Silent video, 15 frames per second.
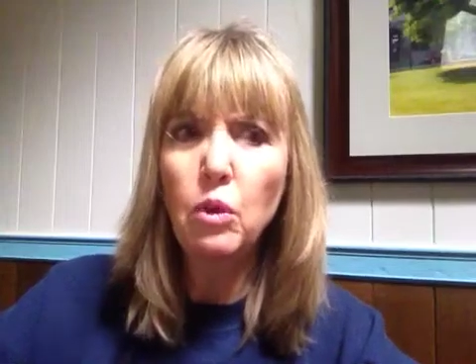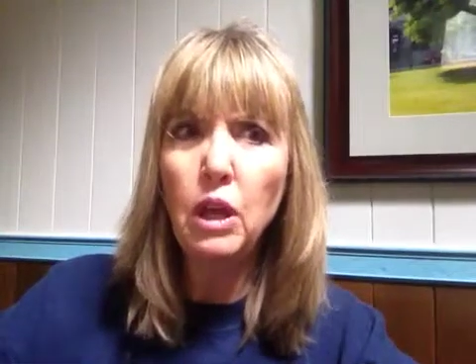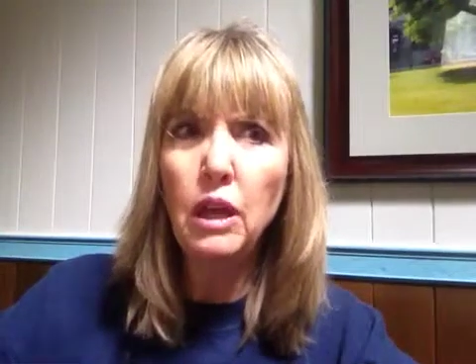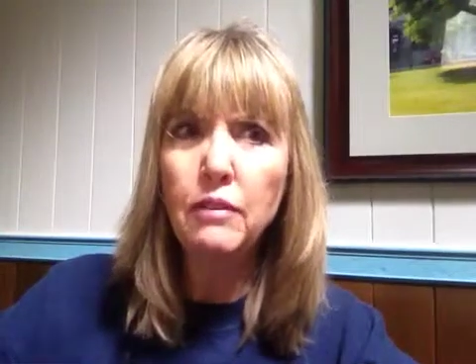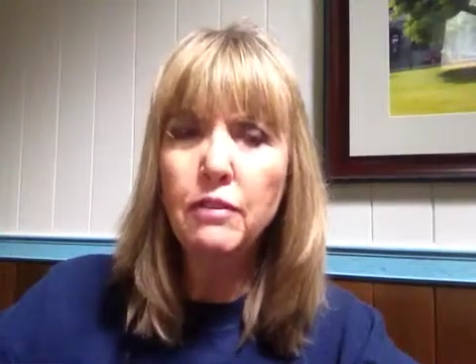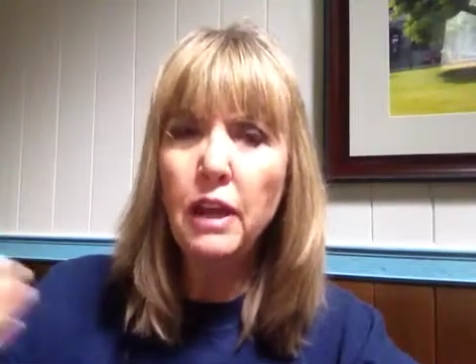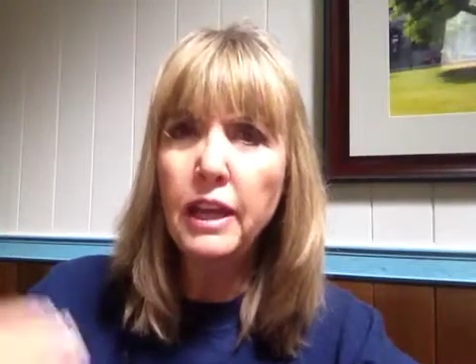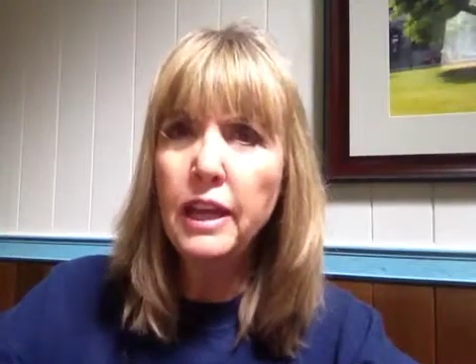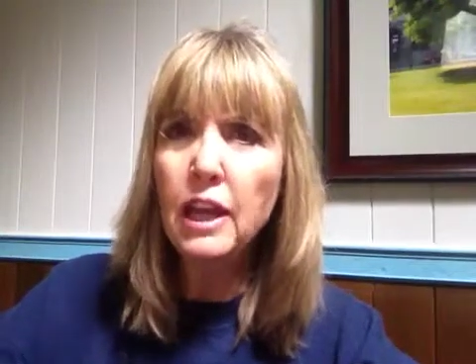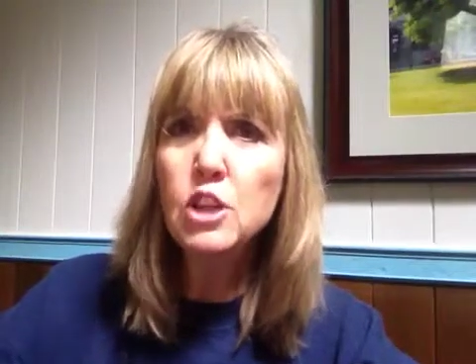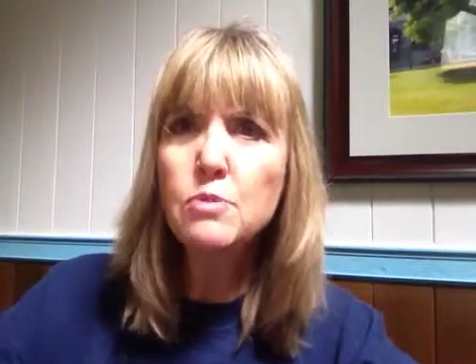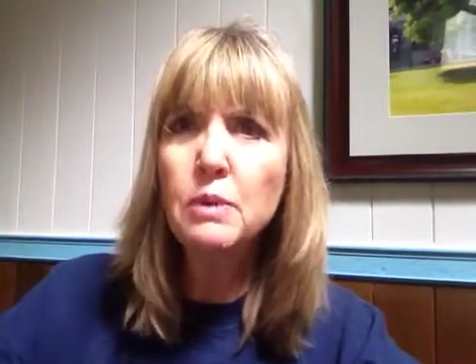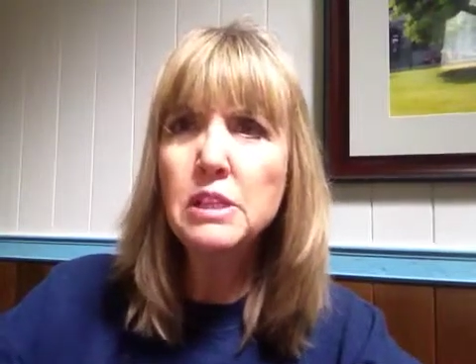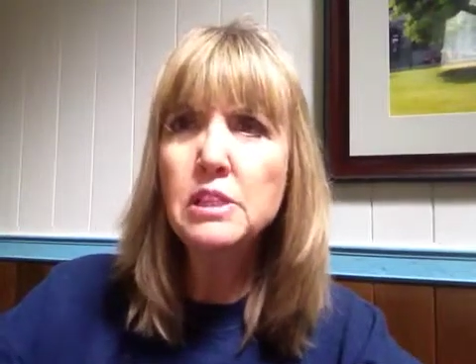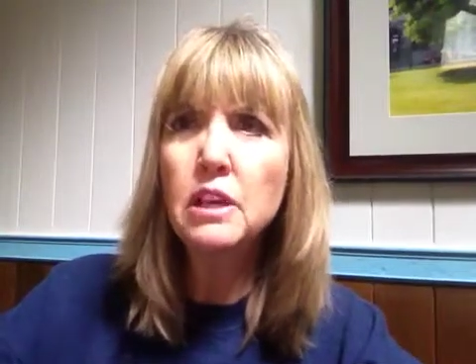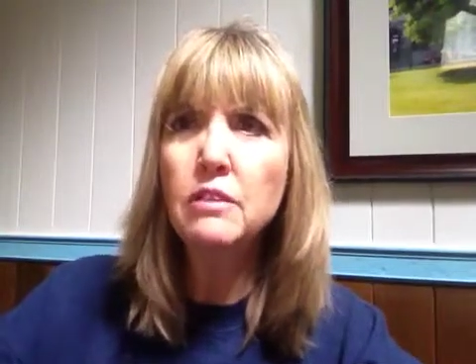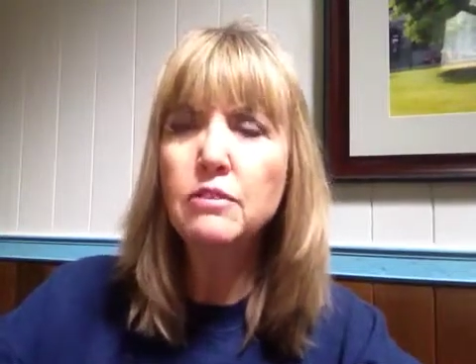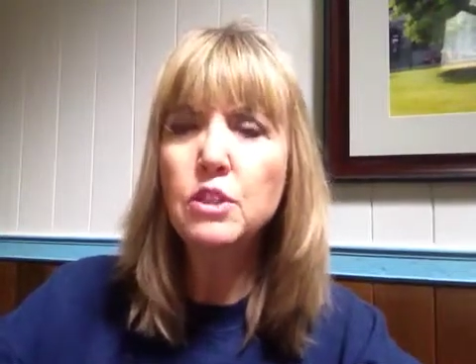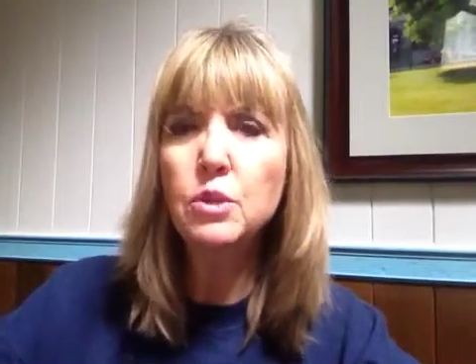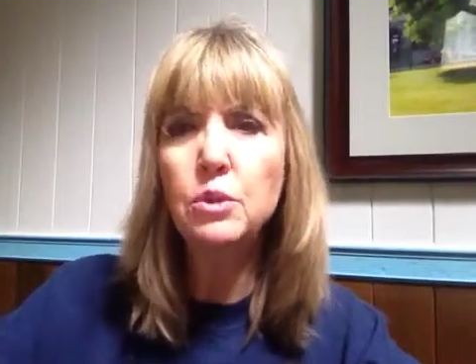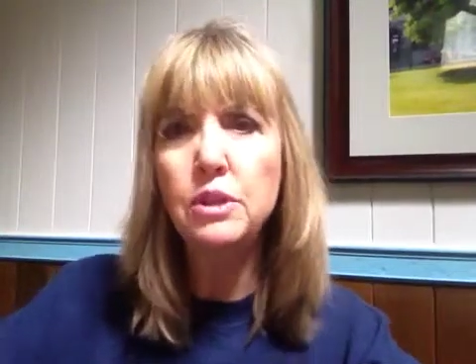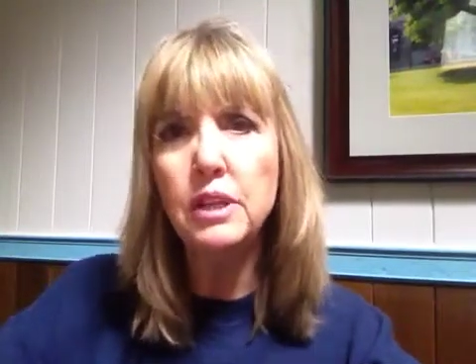if I catch myself
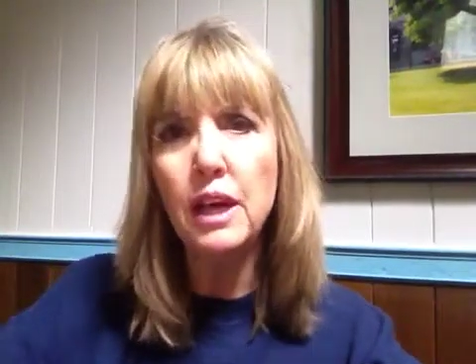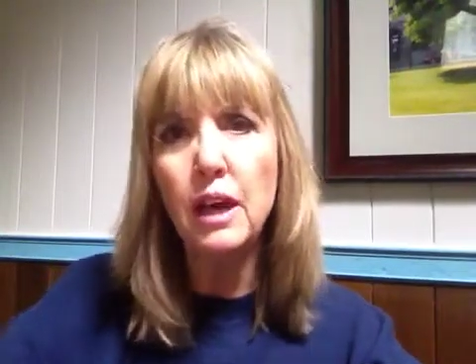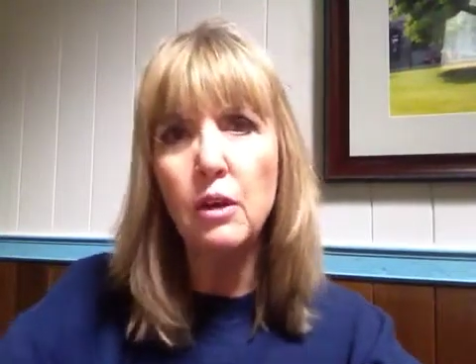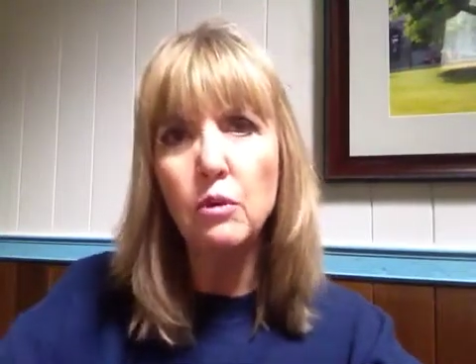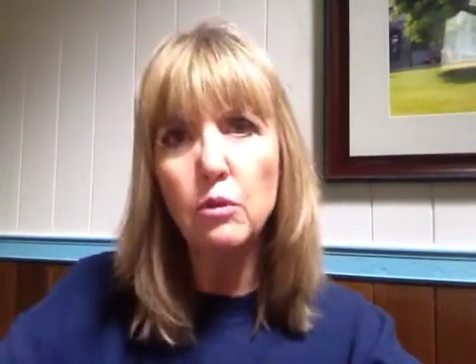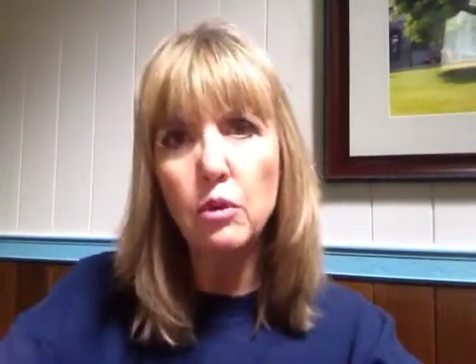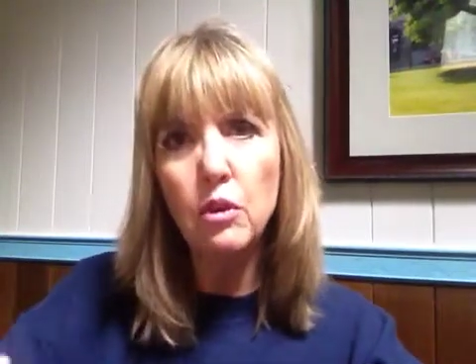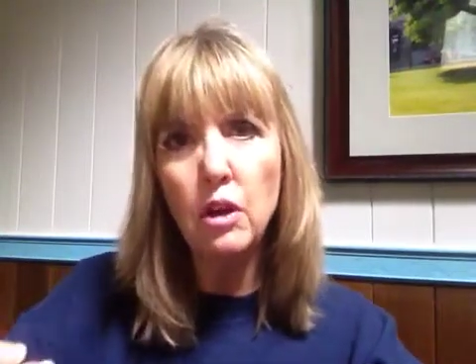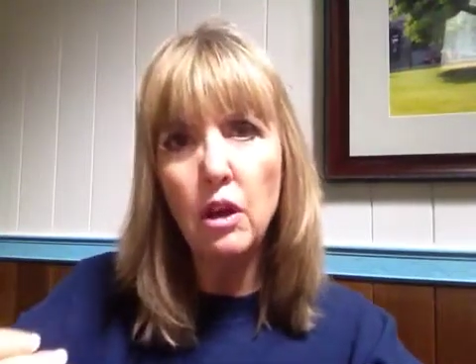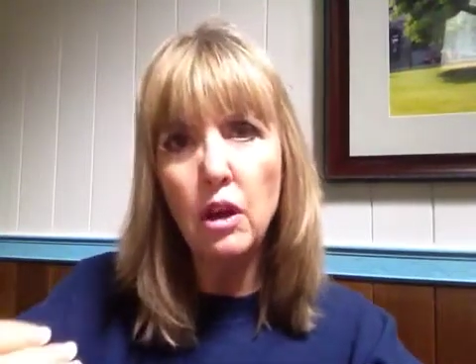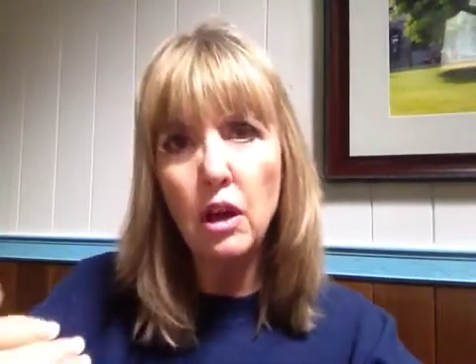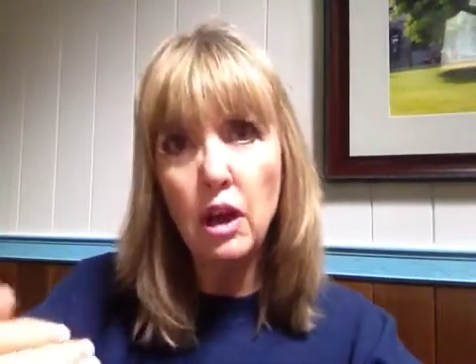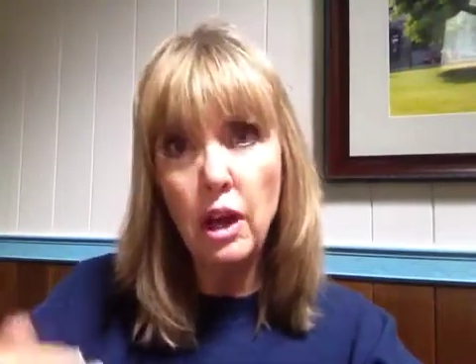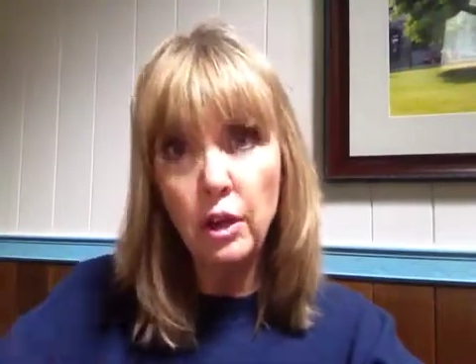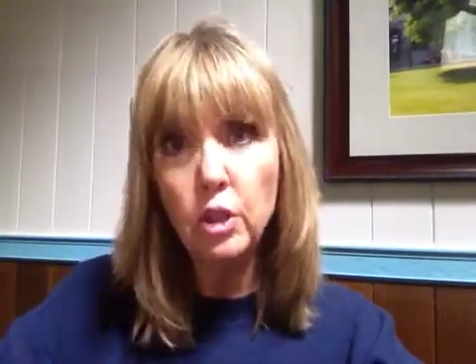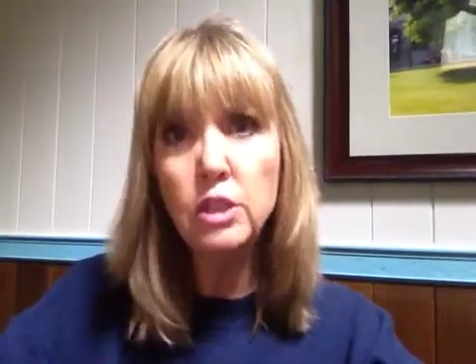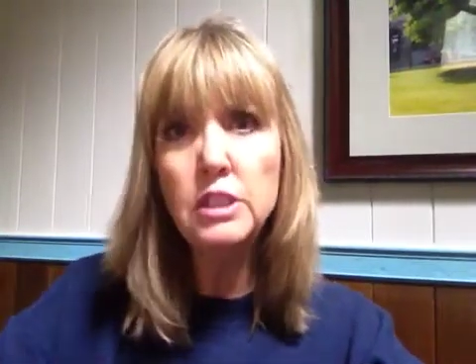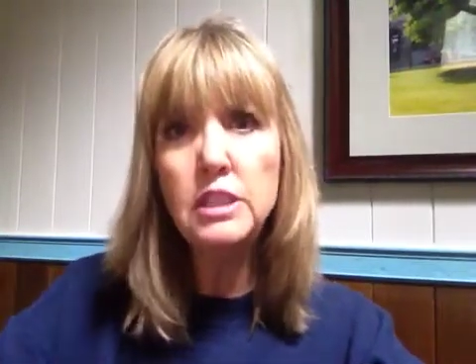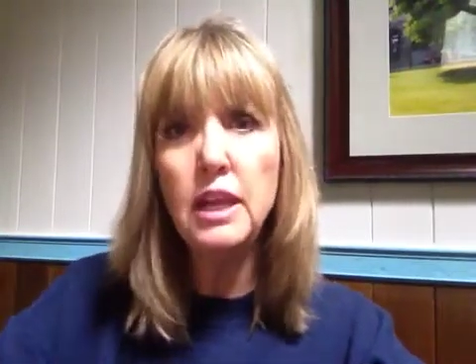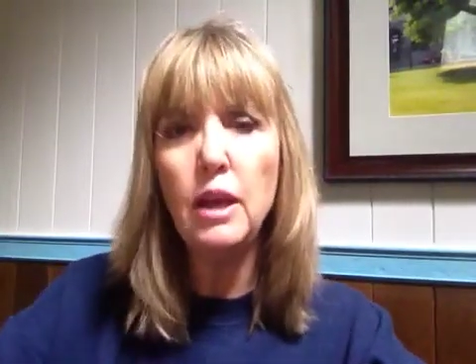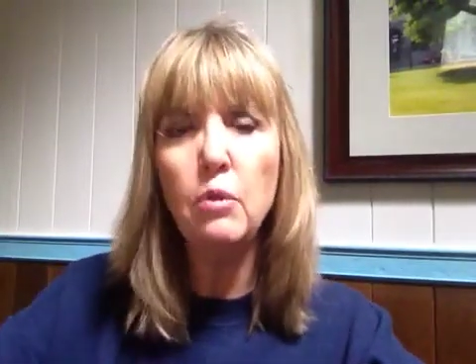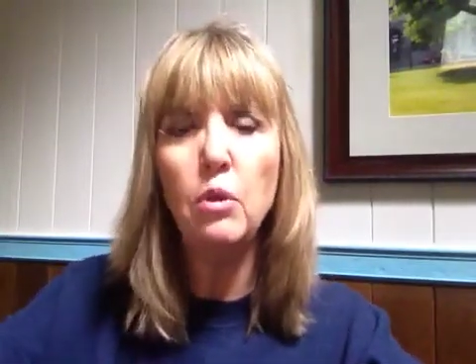doing that on a good day,